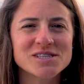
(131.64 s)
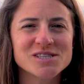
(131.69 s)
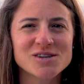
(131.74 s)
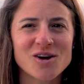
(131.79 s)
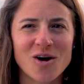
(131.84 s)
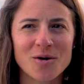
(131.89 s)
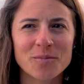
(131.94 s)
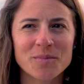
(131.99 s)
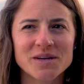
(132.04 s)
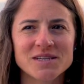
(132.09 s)
with
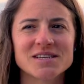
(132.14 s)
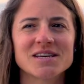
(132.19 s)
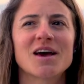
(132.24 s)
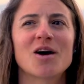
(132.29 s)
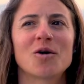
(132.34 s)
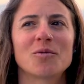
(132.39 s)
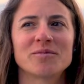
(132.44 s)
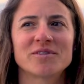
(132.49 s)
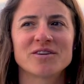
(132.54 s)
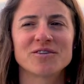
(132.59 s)
SCARPA to
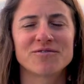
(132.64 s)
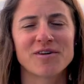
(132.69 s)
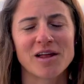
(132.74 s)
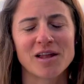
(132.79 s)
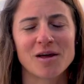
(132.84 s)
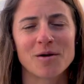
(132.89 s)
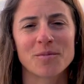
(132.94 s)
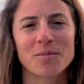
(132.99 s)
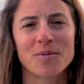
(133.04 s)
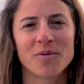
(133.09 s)
help
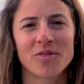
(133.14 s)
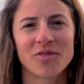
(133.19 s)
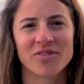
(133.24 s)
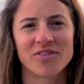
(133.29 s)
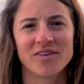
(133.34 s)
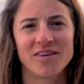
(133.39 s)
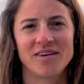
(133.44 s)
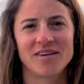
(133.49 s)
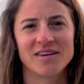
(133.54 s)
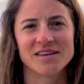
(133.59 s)
develop
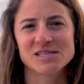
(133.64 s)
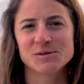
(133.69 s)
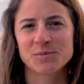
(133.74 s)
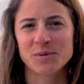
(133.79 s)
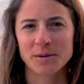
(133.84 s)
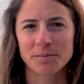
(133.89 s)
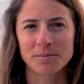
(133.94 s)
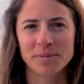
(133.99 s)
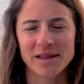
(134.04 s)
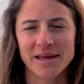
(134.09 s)
the
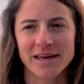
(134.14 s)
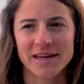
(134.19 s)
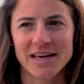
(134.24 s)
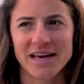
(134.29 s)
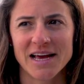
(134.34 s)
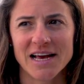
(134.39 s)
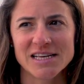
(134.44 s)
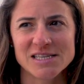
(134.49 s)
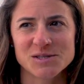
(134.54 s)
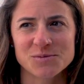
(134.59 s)
Spin Planet
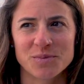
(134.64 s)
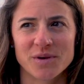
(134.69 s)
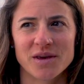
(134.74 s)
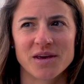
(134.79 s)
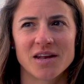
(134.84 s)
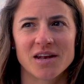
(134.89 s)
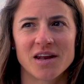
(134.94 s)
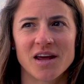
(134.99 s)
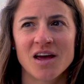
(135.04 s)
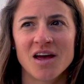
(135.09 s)
has
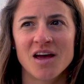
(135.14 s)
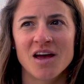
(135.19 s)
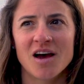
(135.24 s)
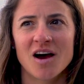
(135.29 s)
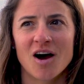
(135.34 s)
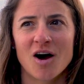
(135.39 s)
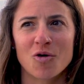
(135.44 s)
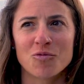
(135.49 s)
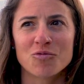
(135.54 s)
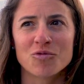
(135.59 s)
been
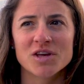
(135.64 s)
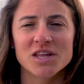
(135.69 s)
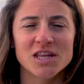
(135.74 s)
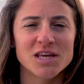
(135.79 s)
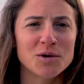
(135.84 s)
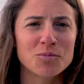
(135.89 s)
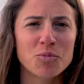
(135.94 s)
a really